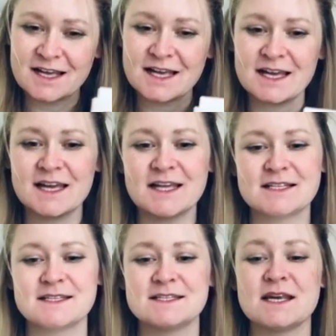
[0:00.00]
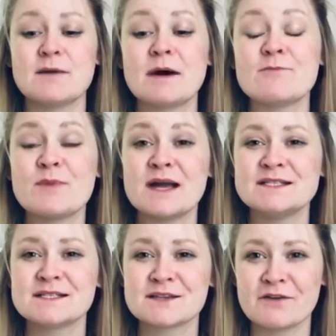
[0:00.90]
It's about my
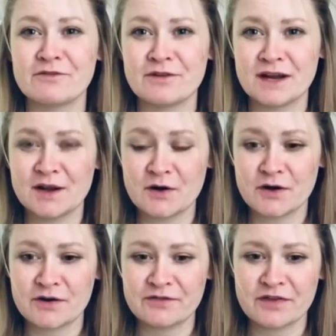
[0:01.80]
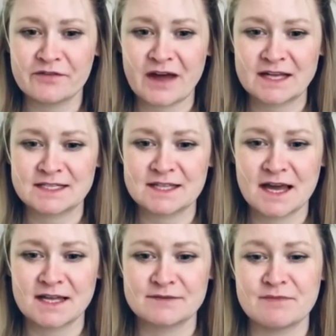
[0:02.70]
discovery of the fact
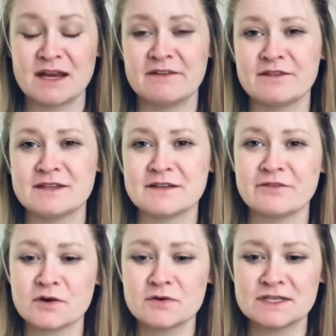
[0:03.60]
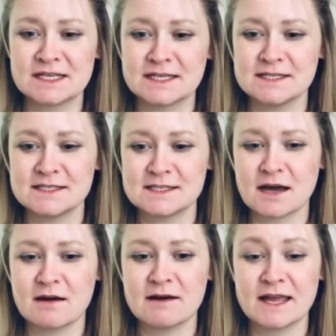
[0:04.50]
that many of the difficulties
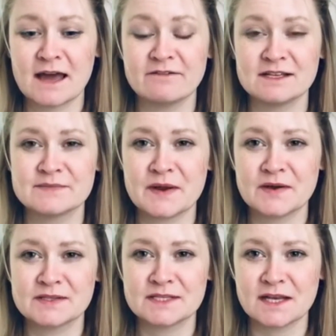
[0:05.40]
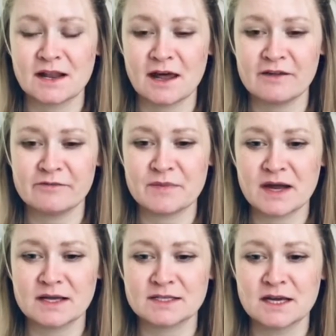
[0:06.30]
I have experienced in life,
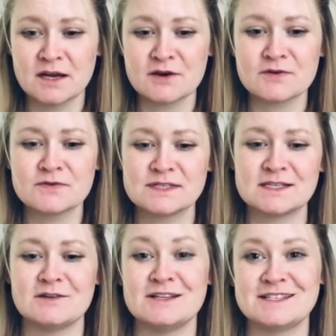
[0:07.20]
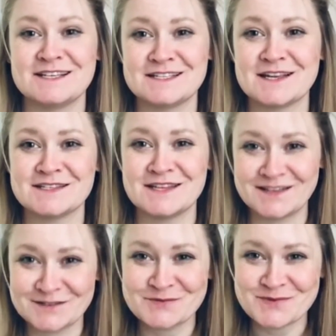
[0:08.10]
but also the
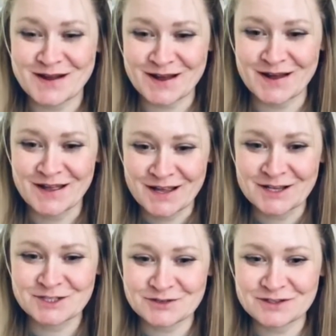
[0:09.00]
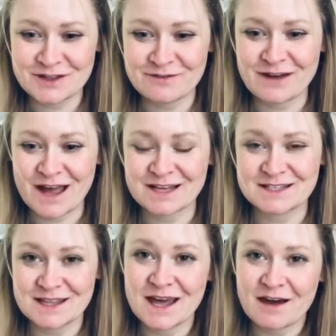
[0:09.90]
successes, were due to the
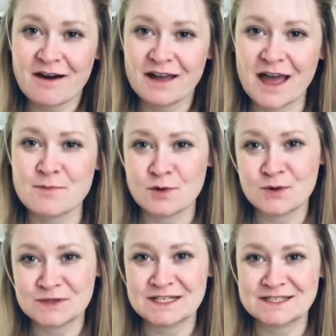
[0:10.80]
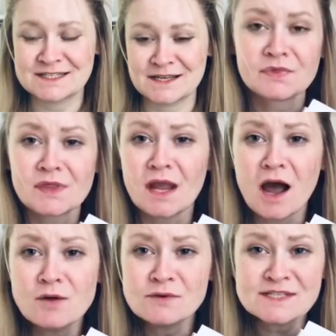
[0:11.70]
fact that I am autistic.
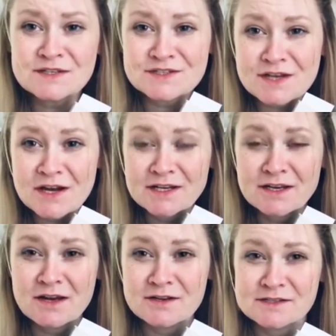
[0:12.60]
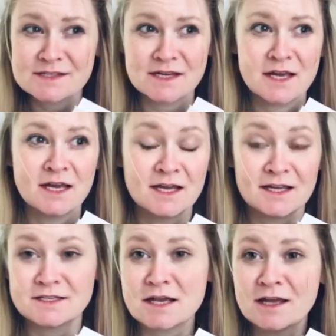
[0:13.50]
I wasn't diagnosed
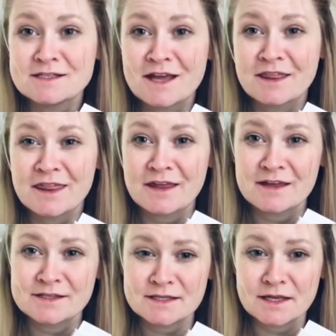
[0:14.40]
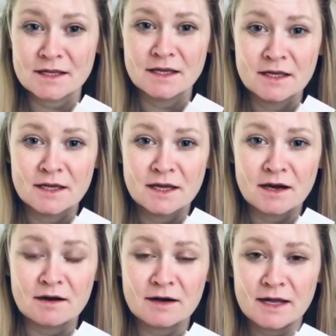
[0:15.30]
until I turned 30.
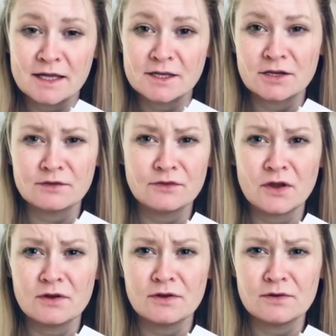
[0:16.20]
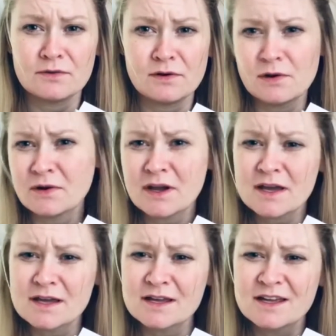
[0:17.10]
I could no
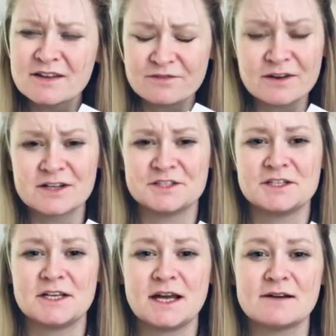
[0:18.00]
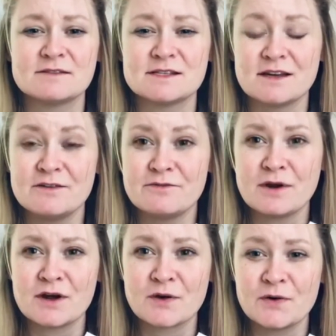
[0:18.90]
longer function outside of
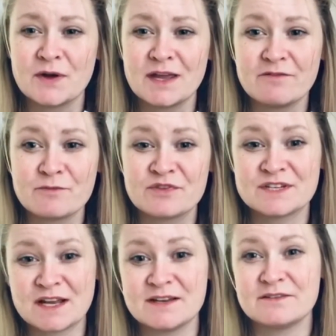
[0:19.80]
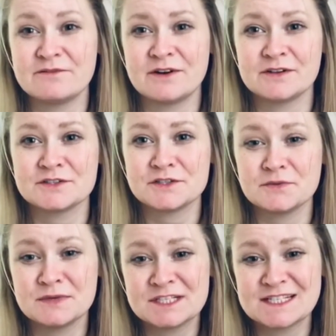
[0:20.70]
work or even pretend to
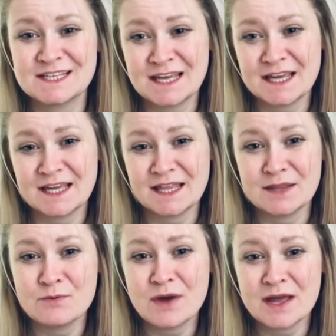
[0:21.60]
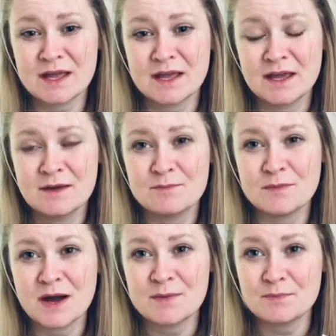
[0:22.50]
function, which is key, the way
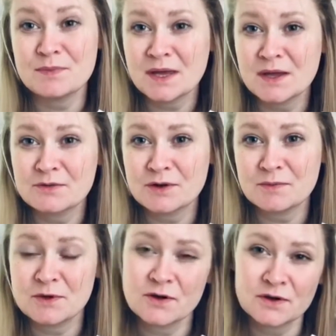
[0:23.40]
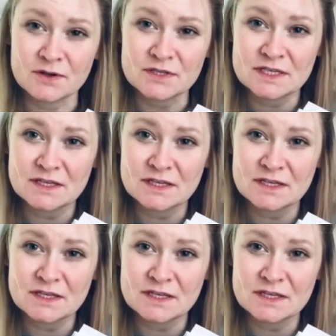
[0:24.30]
my peer group could.